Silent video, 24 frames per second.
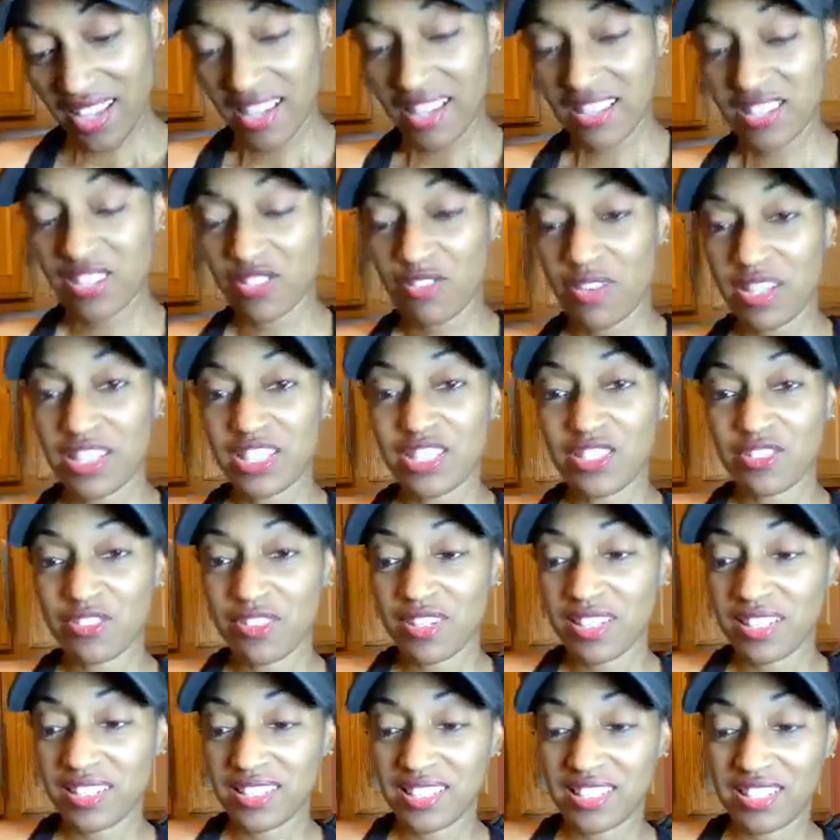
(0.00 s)
It's a
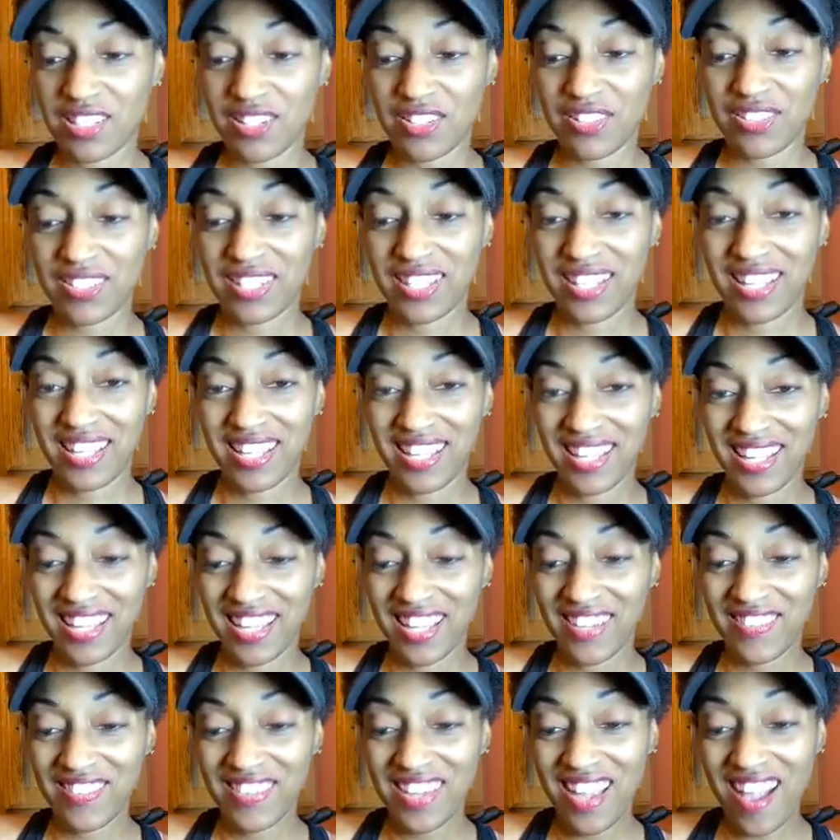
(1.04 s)
restaurant. So
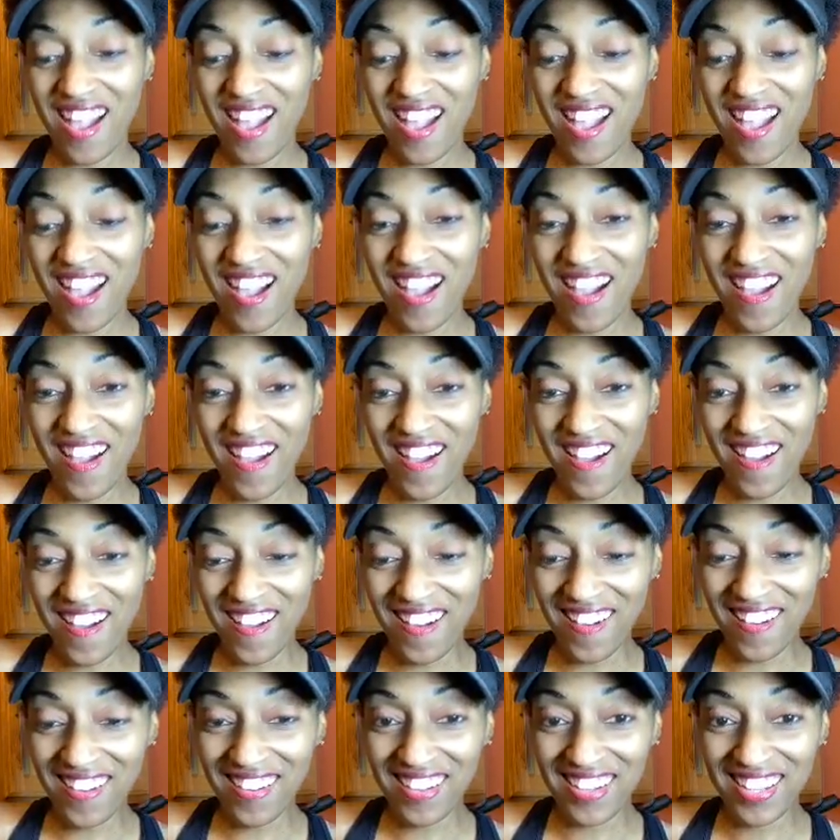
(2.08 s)
here we
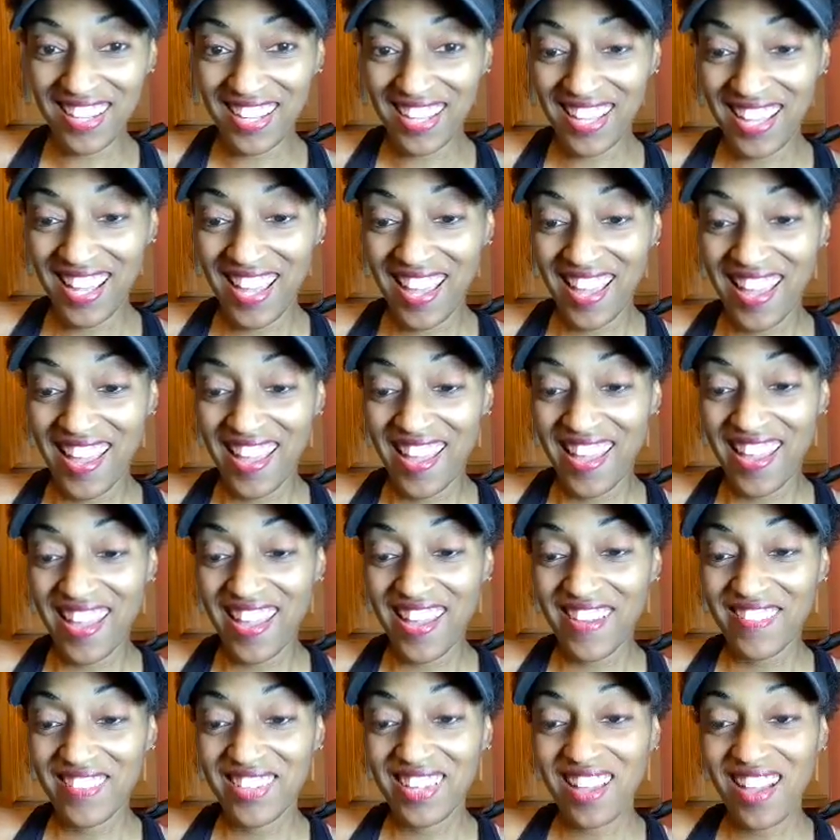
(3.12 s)
go.
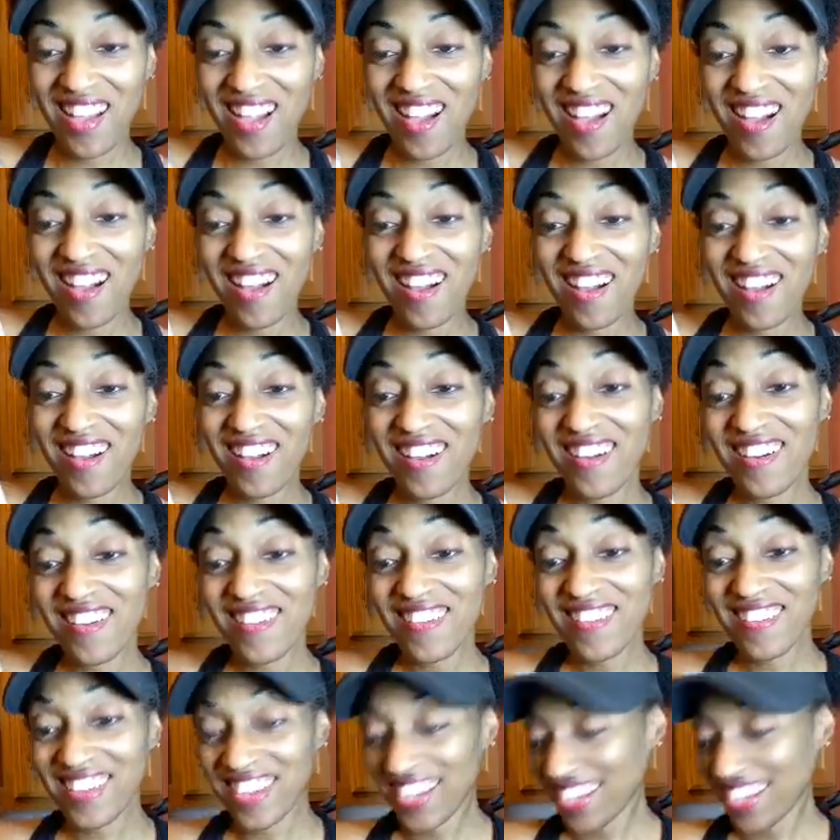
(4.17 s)
Here we go.